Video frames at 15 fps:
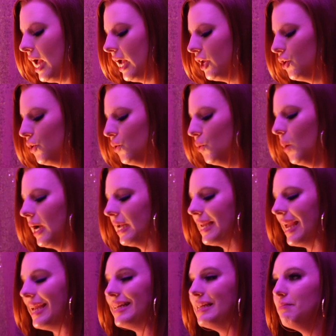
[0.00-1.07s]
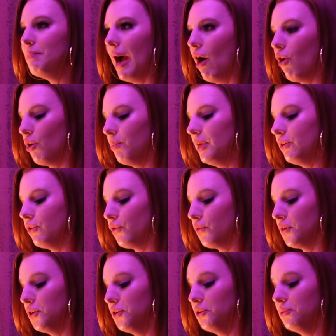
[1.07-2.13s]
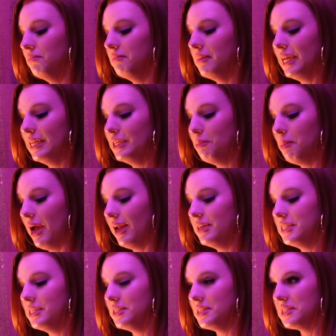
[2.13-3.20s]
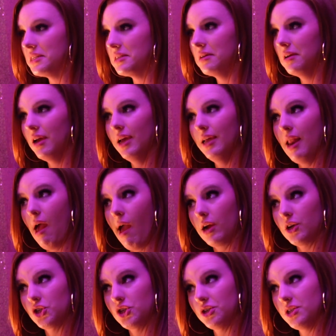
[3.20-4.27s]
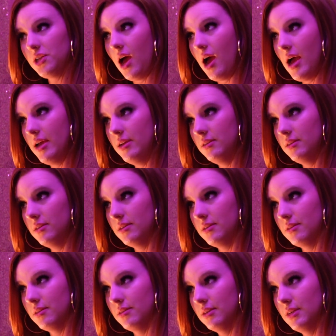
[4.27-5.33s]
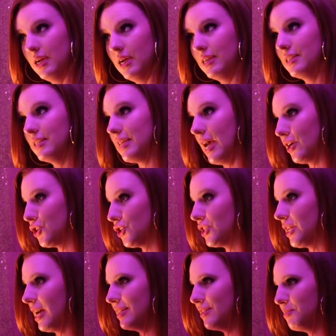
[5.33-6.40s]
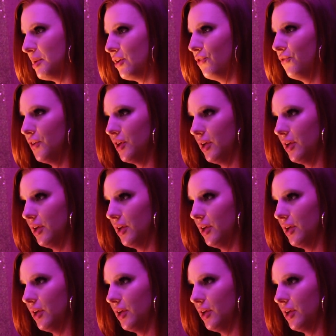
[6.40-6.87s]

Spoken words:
You gain empowerment through independence and exercise. Does exercise make you feel